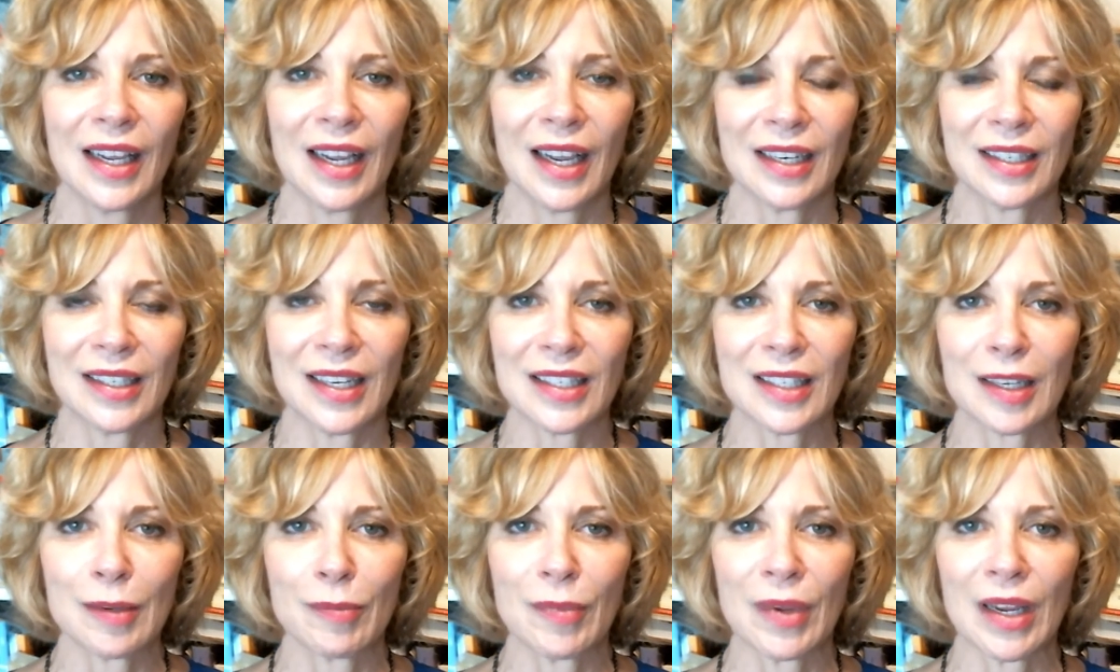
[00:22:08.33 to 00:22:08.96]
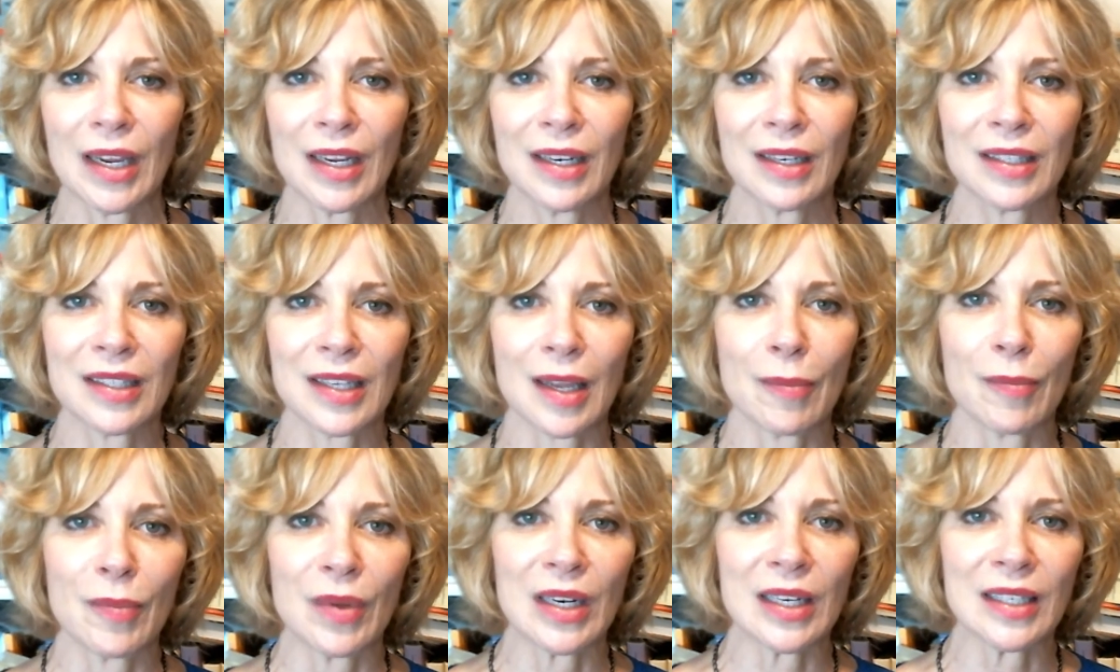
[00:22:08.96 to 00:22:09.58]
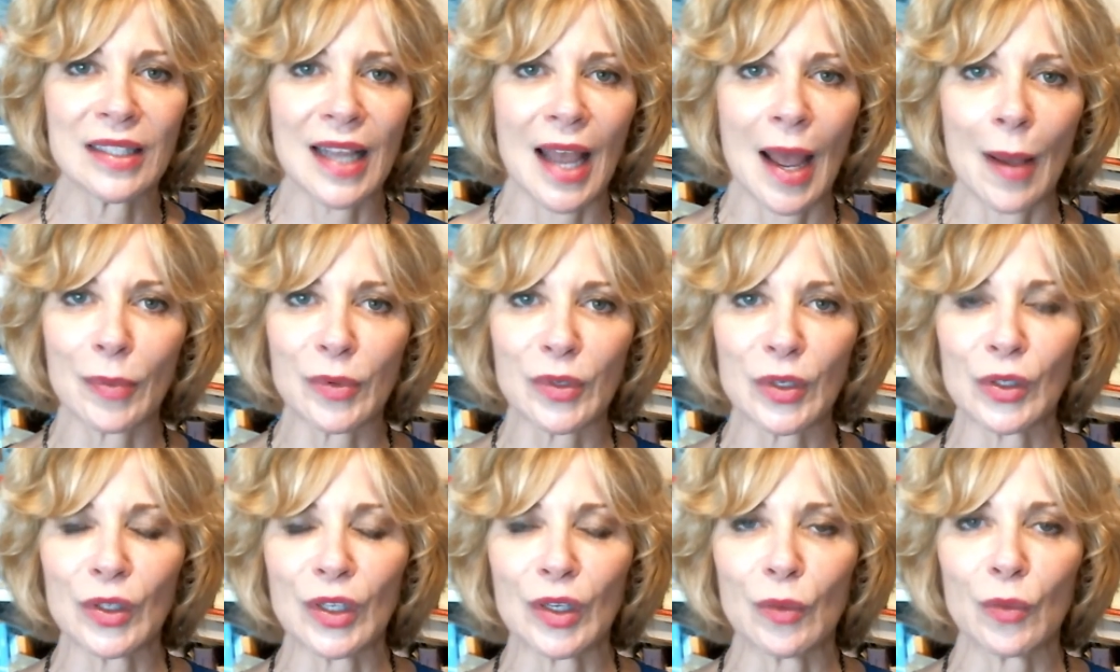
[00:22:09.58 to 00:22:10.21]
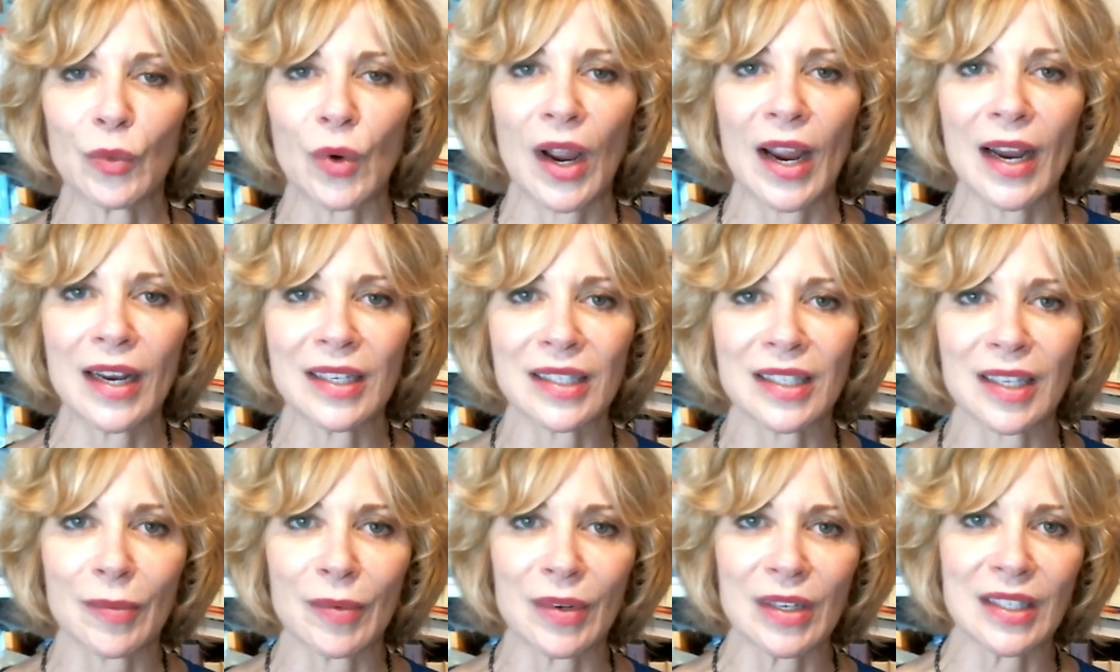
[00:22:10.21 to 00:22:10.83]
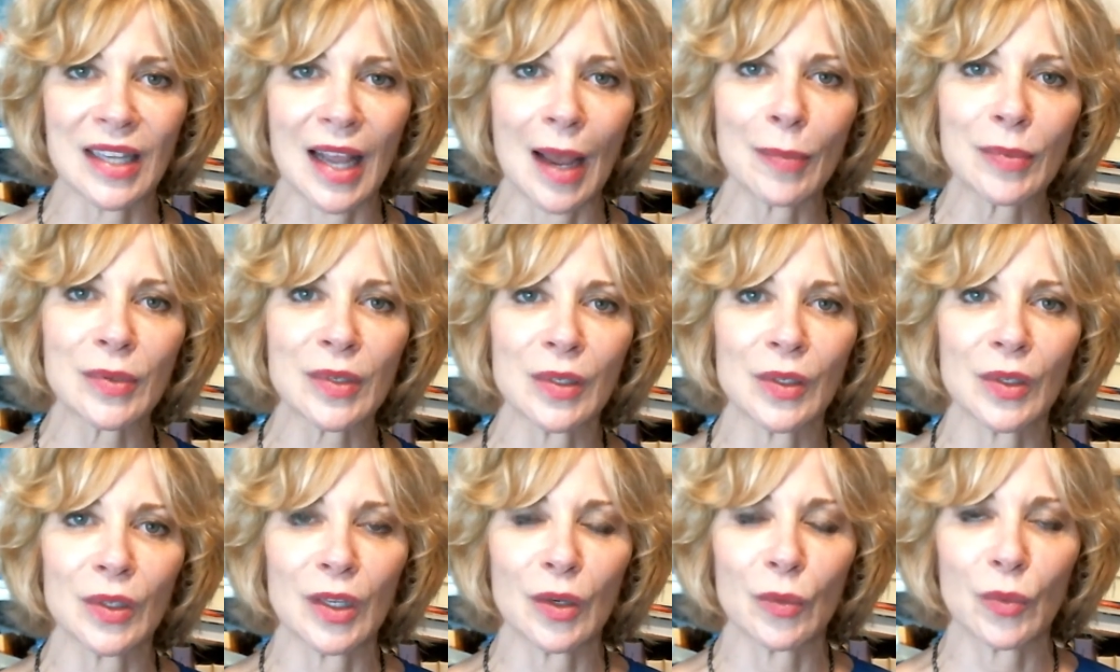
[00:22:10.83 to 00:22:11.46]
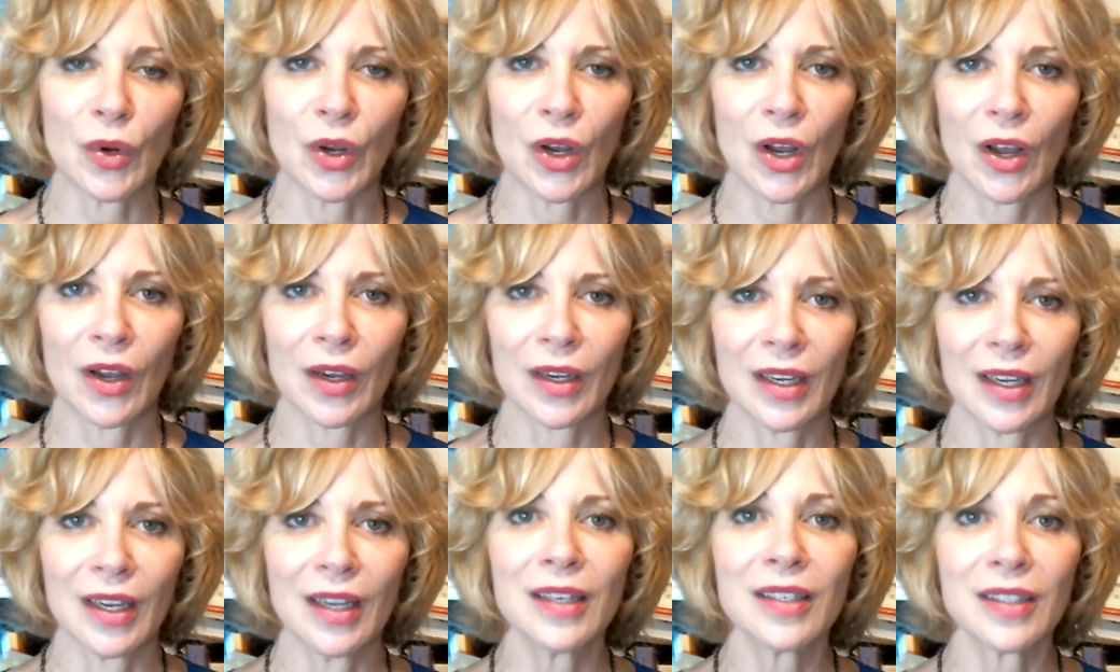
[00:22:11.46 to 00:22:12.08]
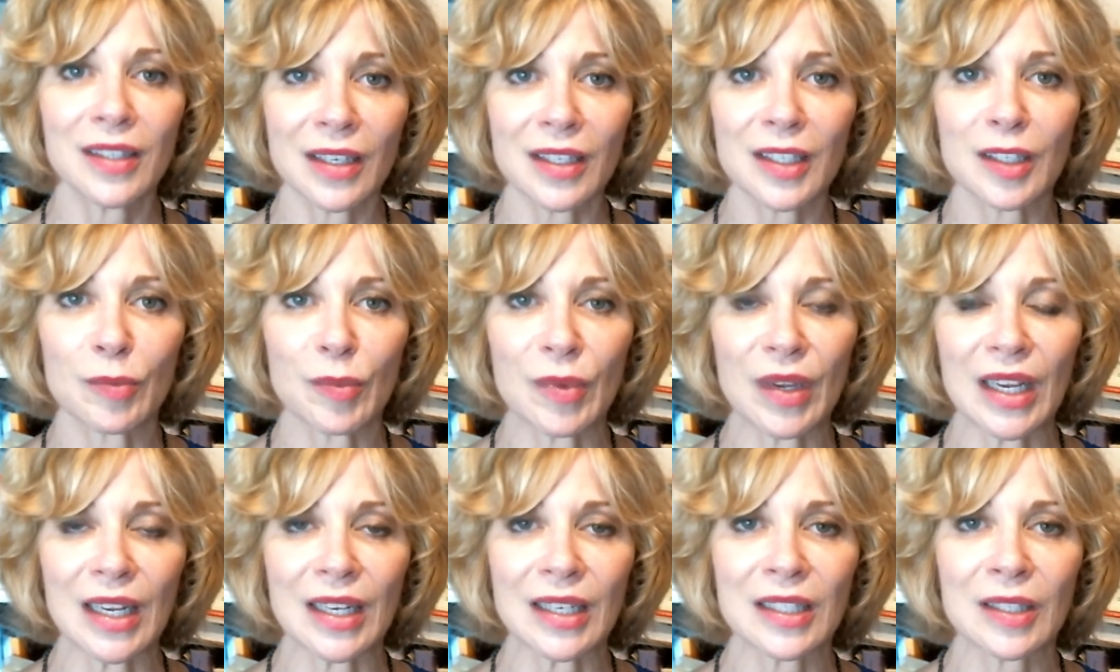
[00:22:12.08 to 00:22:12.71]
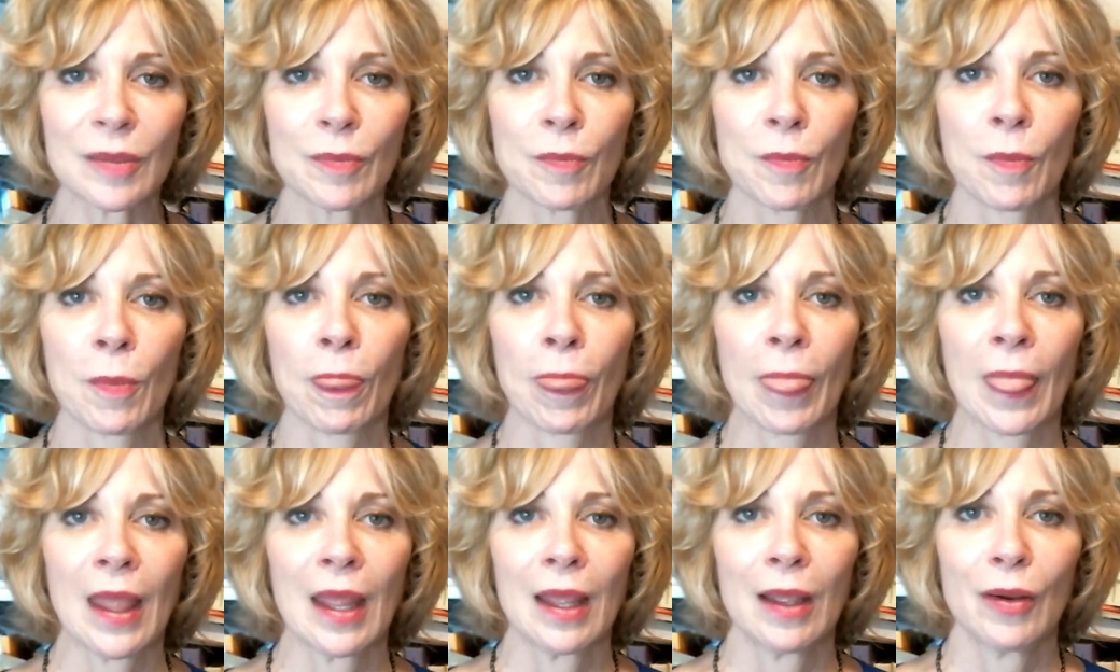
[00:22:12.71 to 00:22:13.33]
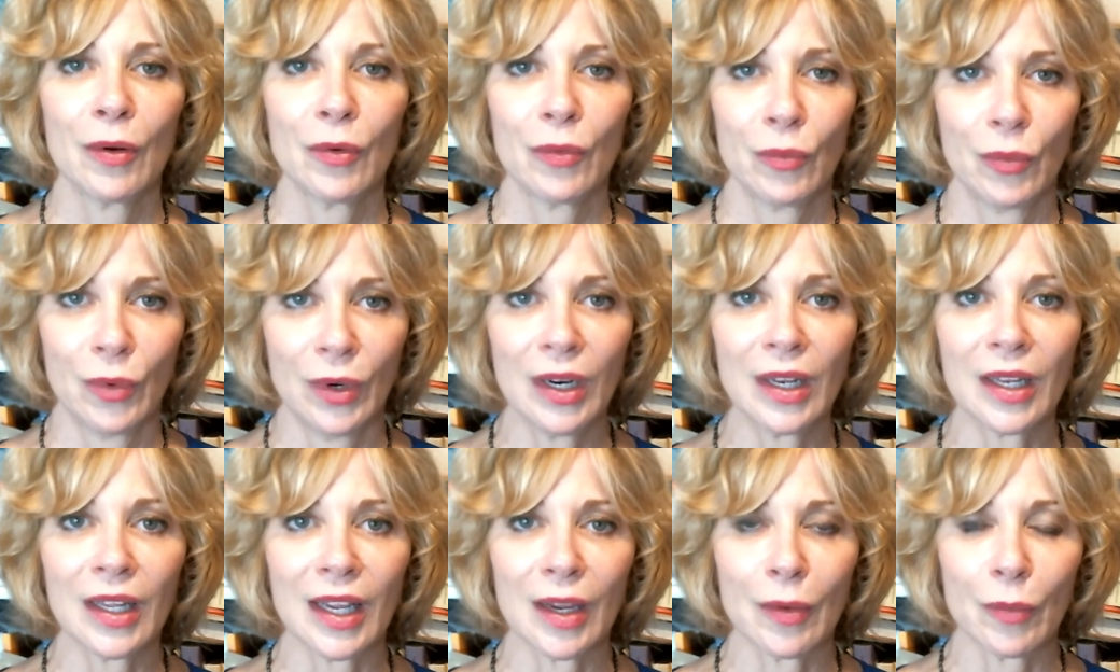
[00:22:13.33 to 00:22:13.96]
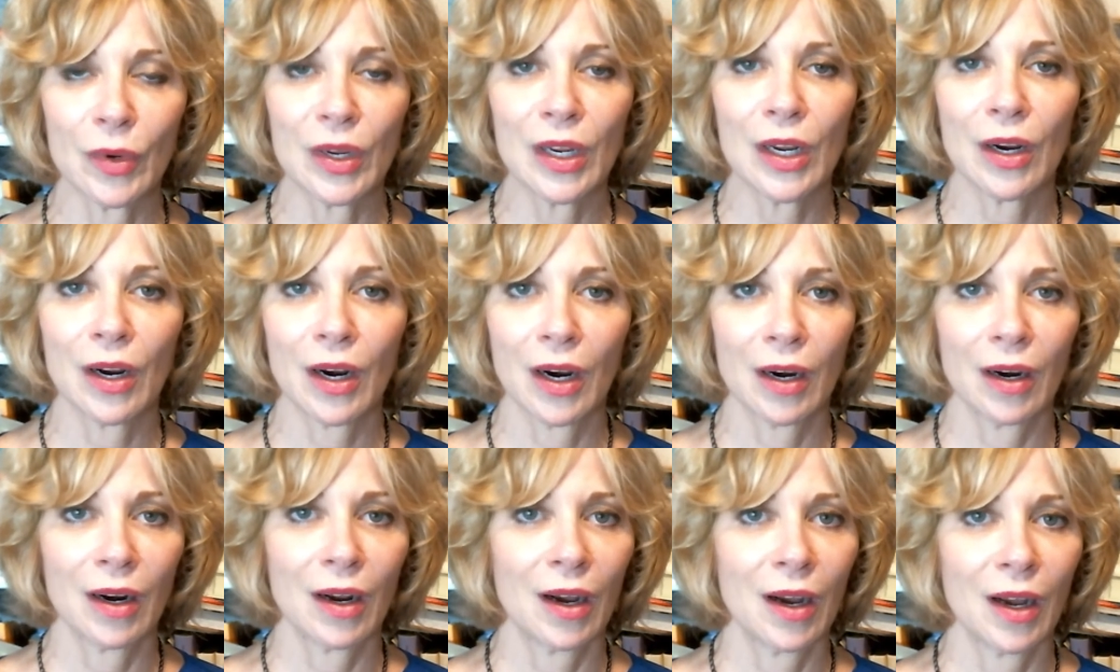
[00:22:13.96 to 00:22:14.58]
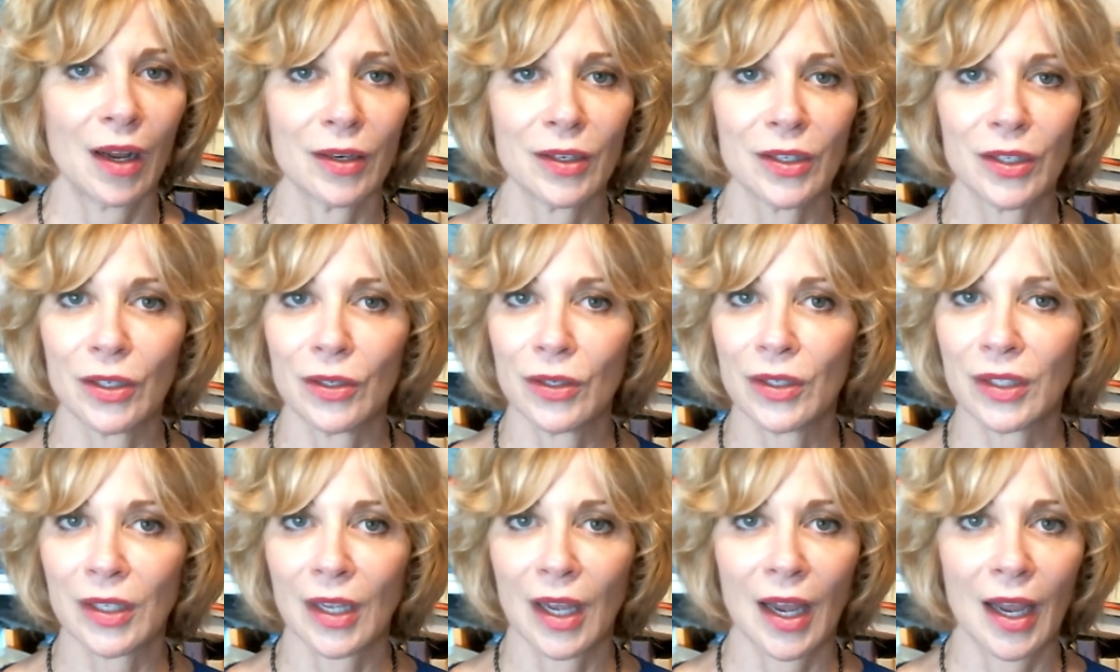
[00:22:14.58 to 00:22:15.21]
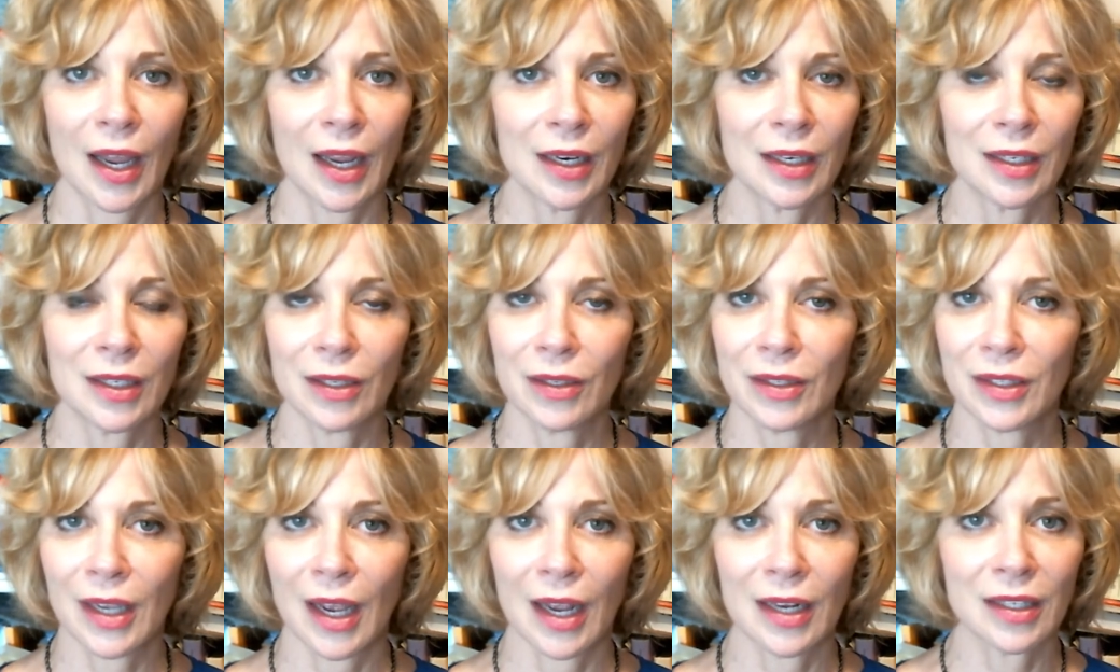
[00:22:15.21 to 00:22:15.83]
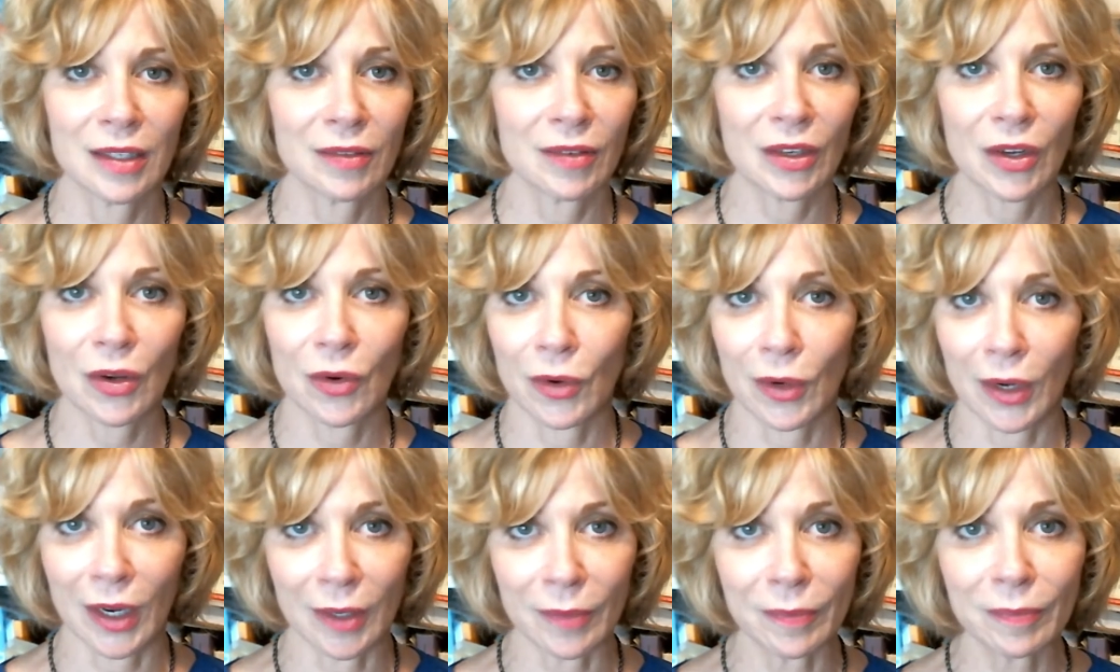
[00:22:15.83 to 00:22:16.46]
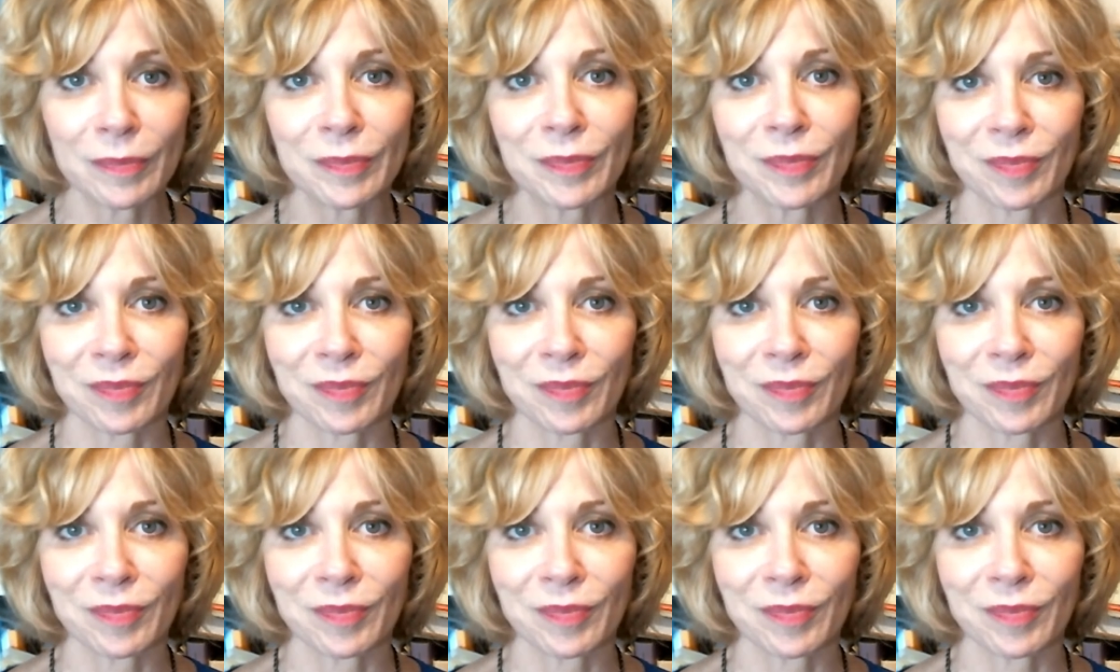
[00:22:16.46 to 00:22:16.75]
It doesn't mean somebody's absolutely right and somebody's absolutely wrong. It just means really we are on two sides of a coin,